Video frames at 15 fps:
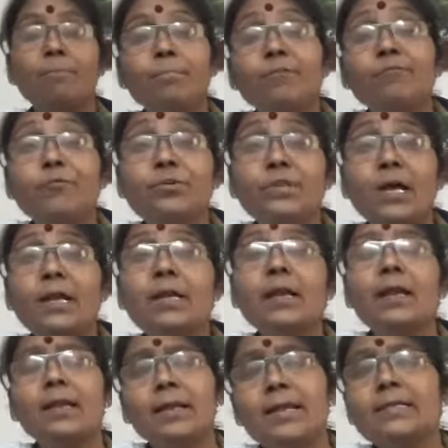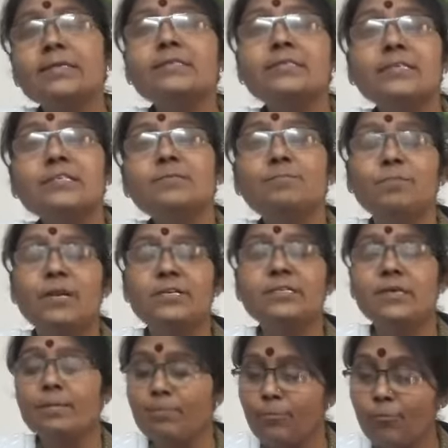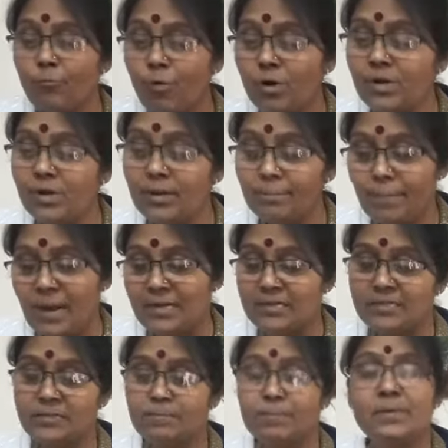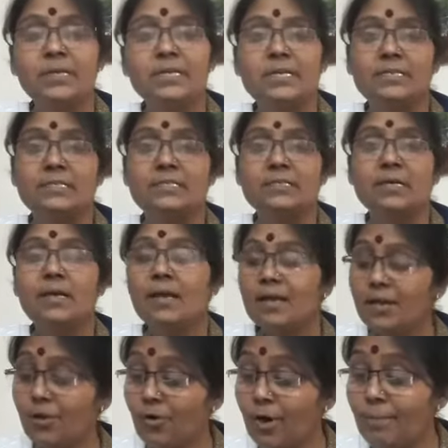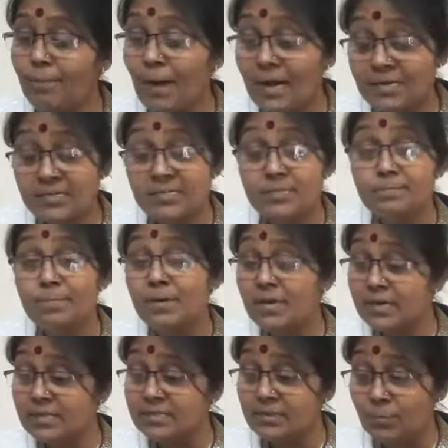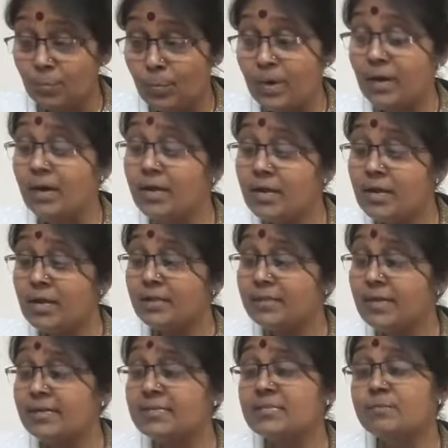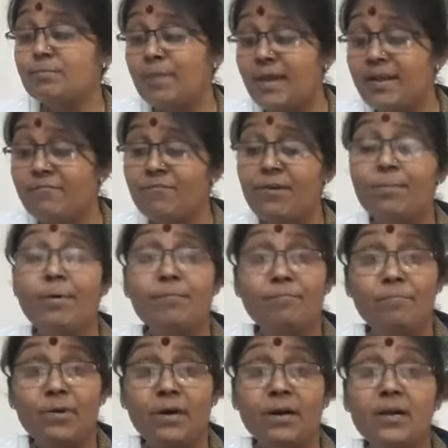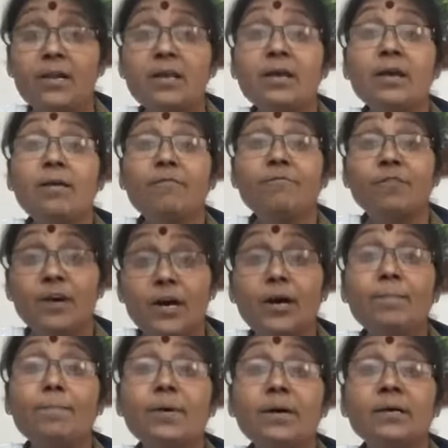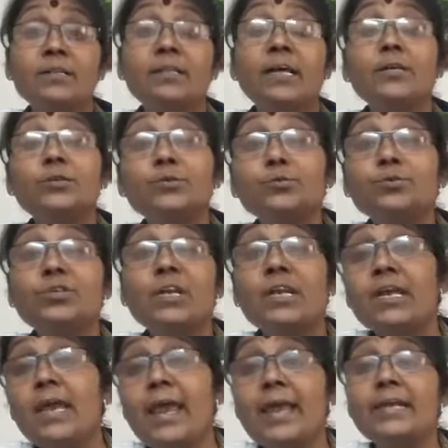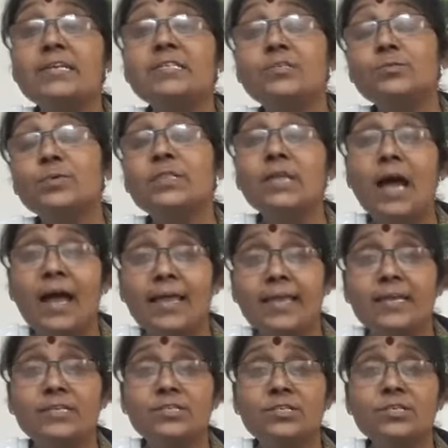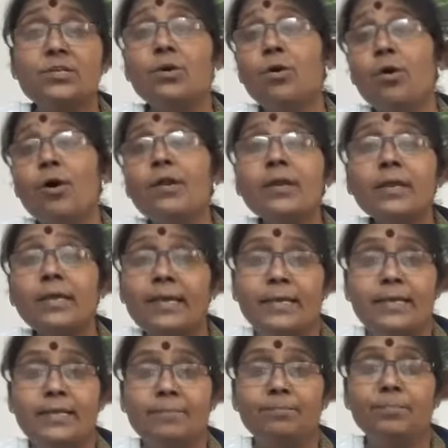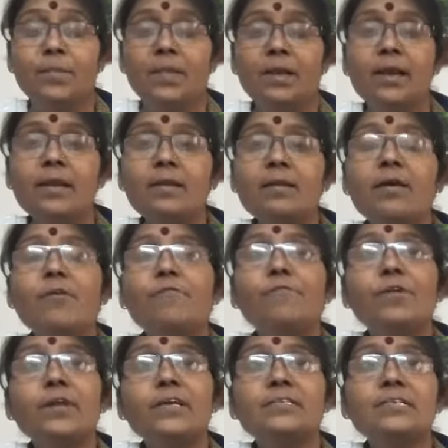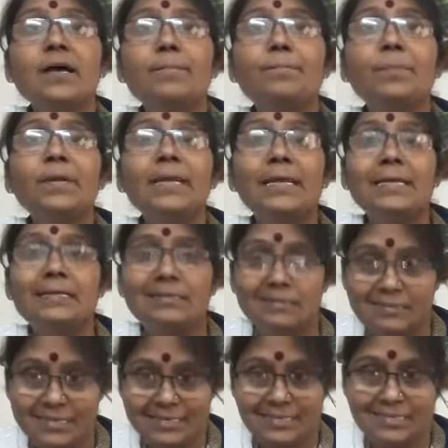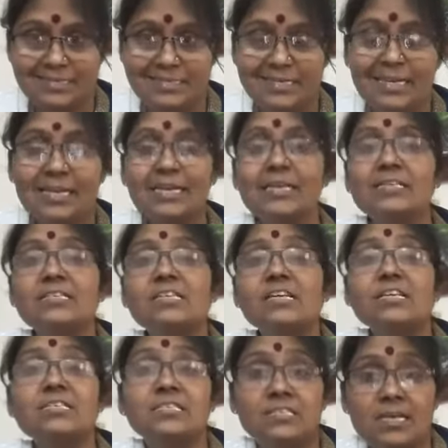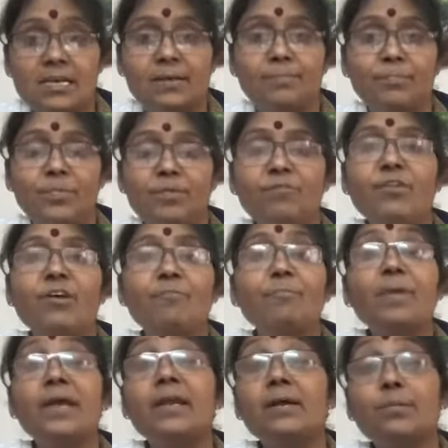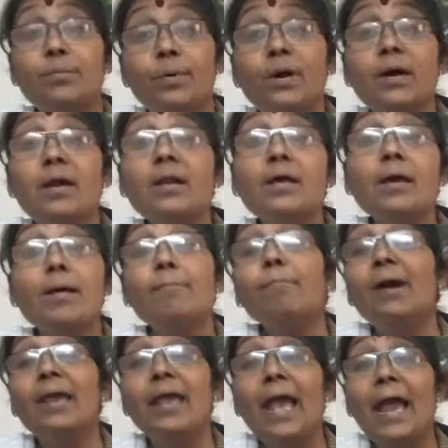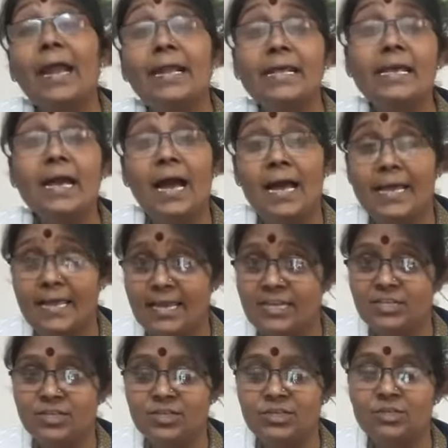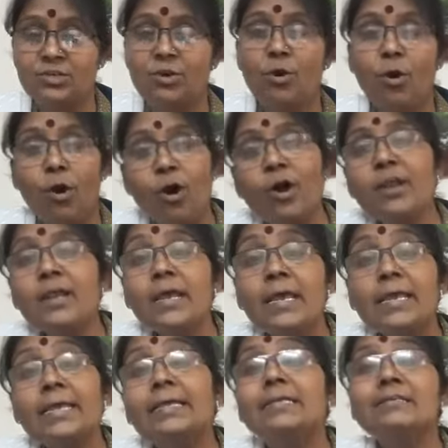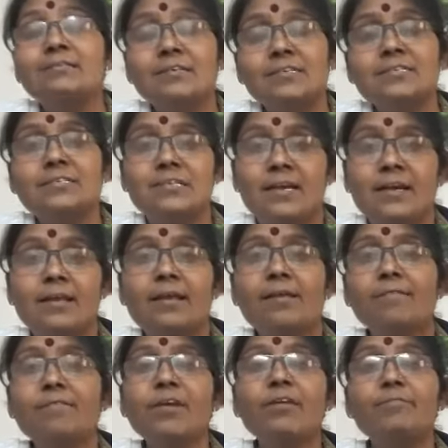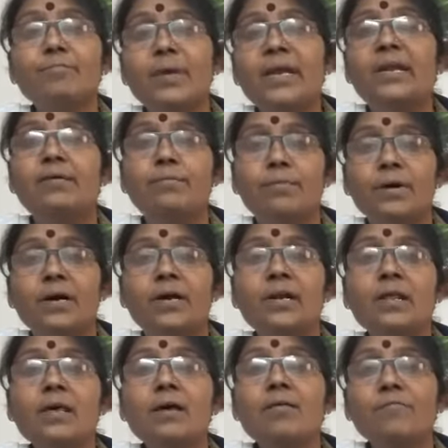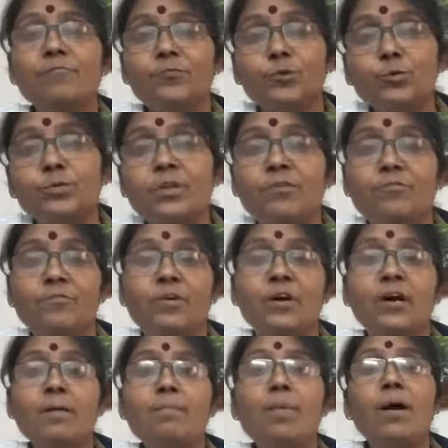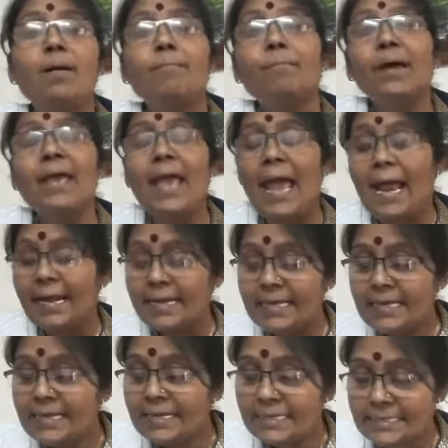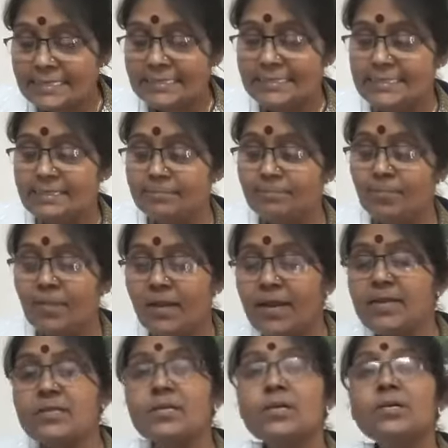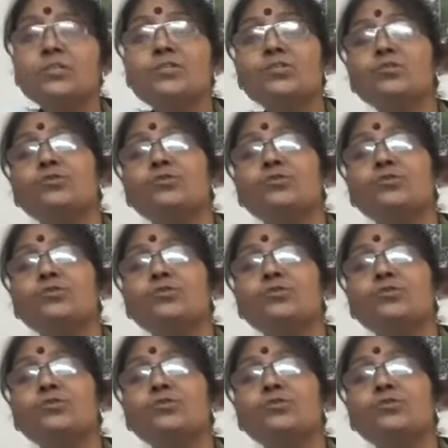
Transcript: Before that, let us just brush up what participle is. Now, a participle is a word that is made from a verb that usually ends with ing or ed, right? For example, interest, interesting. We have made a word by adding ing, or interested. We have made a word to the verb by adding ed, right? So